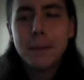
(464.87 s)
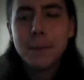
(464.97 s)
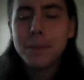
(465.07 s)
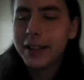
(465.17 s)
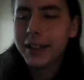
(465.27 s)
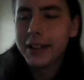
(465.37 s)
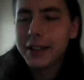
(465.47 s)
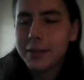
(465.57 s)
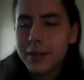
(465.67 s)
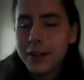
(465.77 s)
But
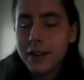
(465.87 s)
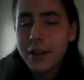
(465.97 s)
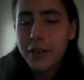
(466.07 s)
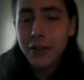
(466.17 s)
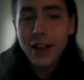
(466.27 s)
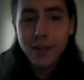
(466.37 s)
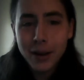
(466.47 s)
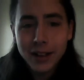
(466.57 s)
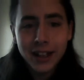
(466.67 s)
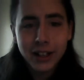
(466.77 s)
yeah. So that's
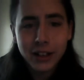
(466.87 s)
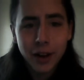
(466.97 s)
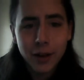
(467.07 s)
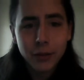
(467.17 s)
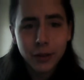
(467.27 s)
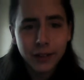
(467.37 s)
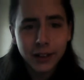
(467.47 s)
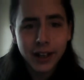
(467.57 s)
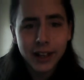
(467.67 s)
my take on everything.